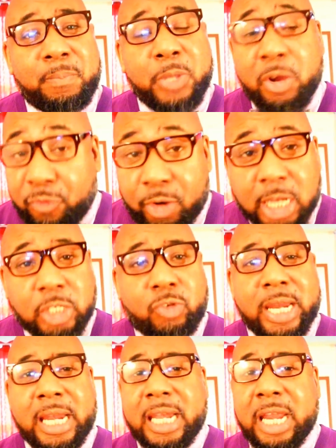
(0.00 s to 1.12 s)
They're
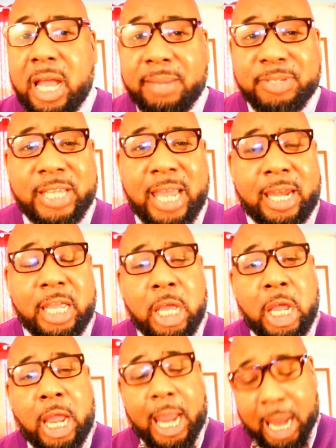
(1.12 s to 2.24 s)
frustrated, they're upset.
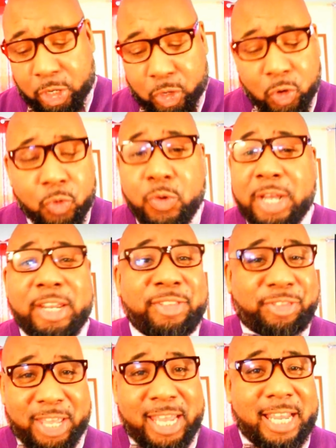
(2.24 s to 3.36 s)
And you really
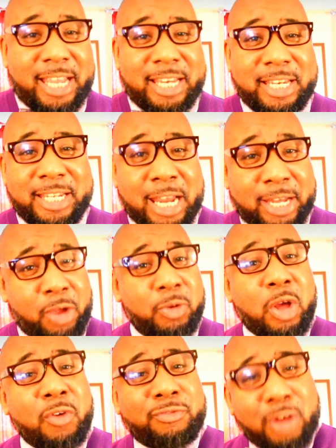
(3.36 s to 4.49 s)
think that they were
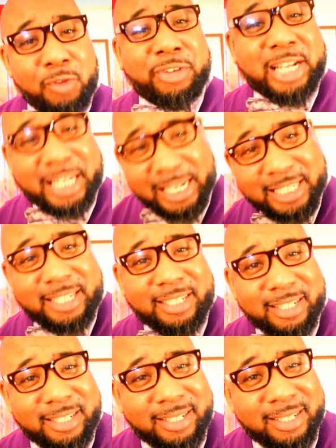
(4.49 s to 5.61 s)
gonna vote for Clinton?
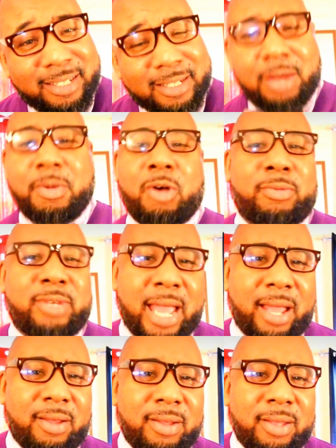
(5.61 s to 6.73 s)
Come on
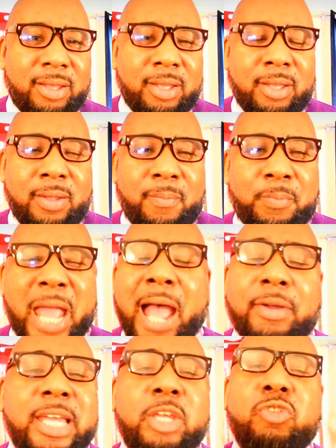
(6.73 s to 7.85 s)
now.
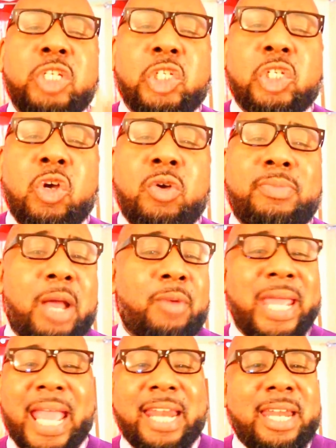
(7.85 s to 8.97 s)
How can you assume that
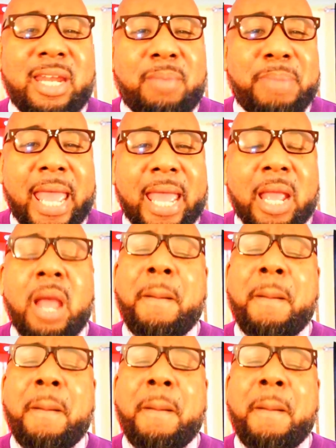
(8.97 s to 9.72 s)
we had it in the bag?